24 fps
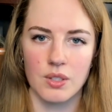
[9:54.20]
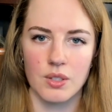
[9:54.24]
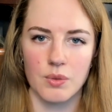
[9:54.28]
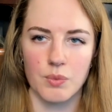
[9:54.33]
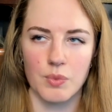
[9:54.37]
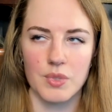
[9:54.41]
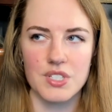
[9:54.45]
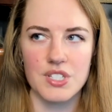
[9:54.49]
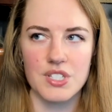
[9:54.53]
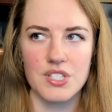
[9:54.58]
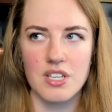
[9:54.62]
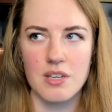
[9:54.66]

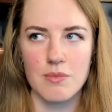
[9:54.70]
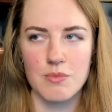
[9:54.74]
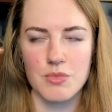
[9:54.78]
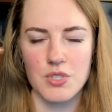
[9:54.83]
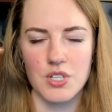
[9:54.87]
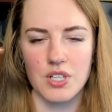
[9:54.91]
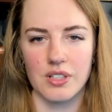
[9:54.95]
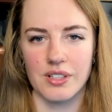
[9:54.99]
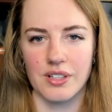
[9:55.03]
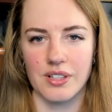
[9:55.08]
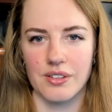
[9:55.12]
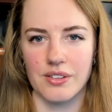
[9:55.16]
What seems
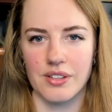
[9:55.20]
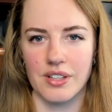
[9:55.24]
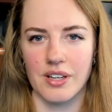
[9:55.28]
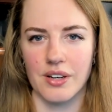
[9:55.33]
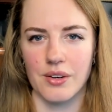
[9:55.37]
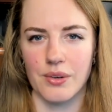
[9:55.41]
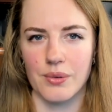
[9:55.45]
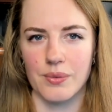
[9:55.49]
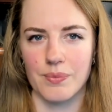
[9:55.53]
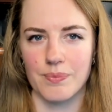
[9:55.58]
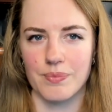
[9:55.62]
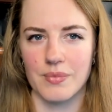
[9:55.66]
clear,
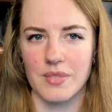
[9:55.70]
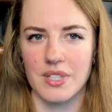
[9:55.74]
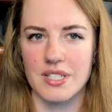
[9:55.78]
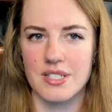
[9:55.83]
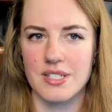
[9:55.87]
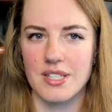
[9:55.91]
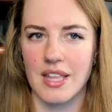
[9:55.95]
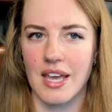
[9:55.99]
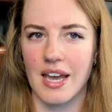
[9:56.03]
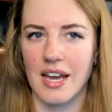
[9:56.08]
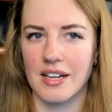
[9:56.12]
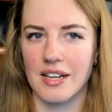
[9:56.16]
though, is
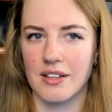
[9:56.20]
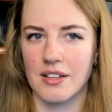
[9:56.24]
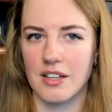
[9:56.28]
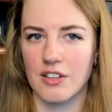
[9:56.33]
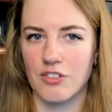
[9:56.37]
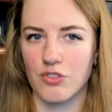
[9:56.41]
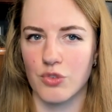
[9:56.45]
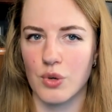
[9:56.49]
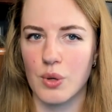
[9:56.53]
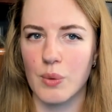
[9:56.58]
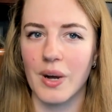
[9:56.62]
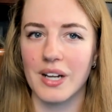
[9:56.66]
that
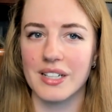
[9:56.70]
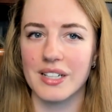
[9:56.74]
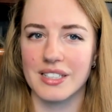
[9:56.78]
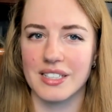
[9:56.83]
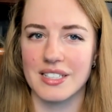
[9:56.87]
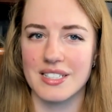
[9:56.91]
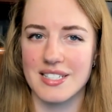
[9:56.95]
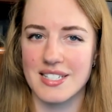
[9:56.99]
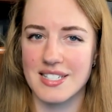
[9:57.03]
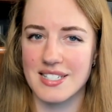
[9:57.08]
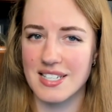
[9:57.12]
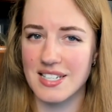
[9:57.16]
if we want
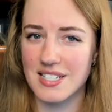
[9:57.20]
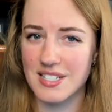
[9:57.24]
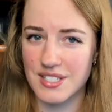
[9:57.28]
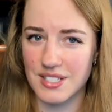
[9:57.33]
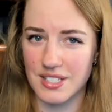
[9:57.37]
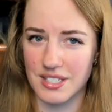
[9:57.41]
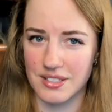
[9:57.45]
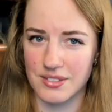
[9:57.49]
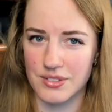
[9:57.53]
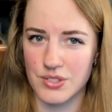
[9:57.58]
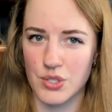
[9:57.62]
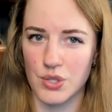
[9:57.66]

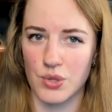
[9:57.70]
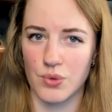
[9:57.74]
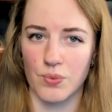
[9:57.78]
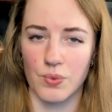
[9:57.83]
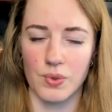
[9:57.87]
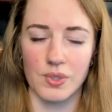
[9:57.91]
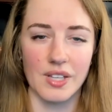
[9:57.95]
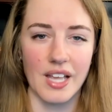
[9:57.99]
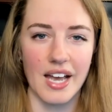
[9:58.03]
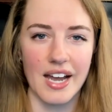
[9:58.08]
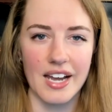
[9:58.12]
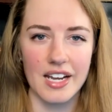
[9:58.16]
consistent,
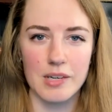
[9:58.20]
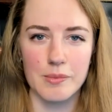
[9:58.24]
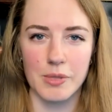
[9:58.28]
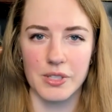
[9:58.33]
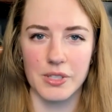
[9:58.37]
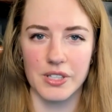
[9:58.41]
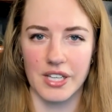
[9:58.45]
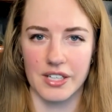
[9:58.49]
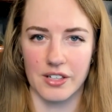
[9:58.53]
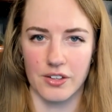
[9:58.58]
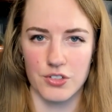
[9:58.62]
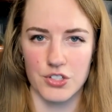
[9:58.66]

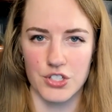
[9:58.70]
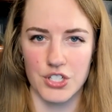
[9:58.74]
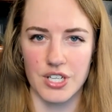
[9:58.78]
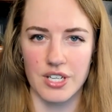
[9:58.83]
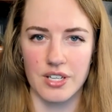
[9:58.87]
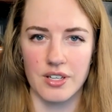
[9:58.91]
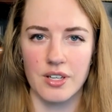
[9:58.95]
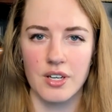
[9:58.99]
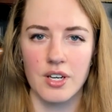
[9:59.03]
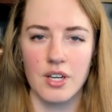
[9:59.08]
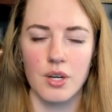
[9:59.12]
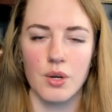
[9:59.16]
reliable energy
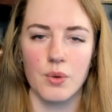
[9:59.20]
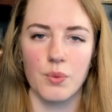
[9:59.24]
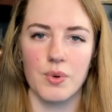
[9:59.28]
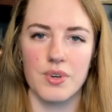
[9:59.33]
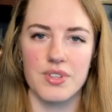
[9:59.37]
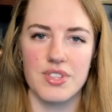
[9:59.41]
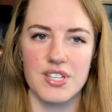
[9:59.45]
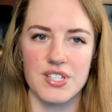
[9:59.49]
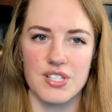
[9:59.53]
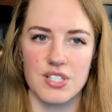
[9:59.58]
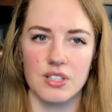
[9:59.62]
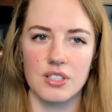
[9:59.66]
with
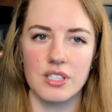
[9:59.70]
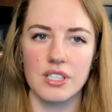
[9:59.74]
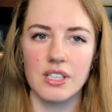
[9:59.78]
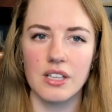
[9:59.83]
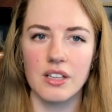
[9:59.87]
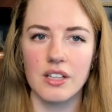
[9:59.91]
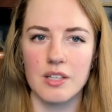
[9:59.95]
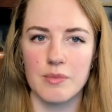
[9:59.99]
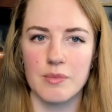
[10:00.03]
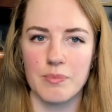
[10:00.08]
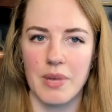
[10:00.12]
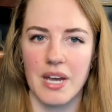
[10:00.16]
as little
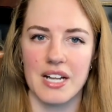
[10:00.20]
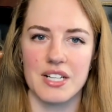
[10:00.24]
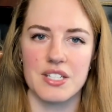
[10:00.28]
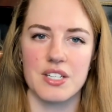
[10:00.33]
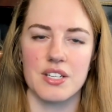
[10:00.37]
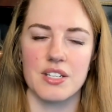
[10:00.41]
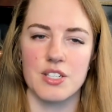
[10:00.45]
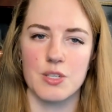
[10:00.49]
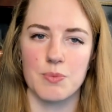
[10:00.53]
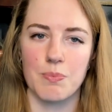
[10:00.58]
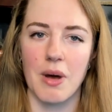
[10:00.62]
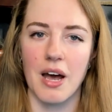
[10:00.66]
impact
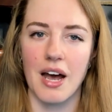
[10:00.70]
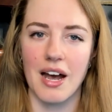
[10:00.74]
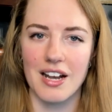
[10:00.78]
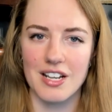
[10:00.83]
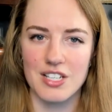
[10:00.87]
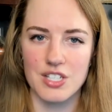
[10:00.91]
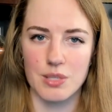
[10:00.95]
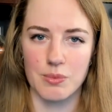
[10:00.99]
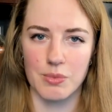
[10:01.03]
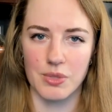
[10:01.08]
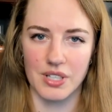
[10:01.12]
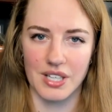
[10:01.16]
as
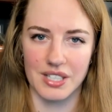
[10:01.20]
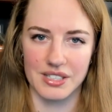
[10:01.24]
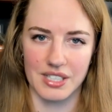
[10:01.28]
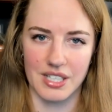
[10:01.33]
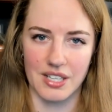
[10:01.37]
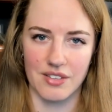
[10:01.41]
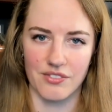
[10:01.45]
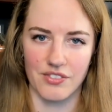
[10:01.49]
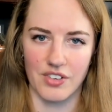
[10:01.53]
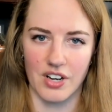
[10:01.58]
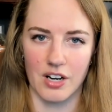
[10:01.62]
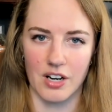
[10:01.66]
possible on the
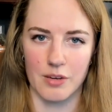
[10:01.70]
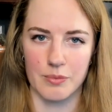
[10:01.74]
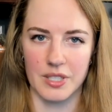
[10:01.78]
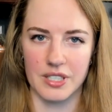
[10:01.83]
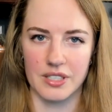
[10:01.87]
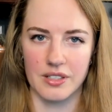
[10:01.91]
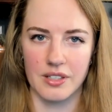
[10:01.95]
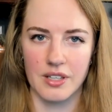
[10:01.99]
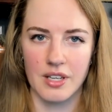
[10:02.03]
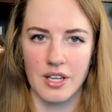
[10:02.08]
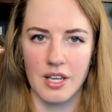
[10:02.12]
environment,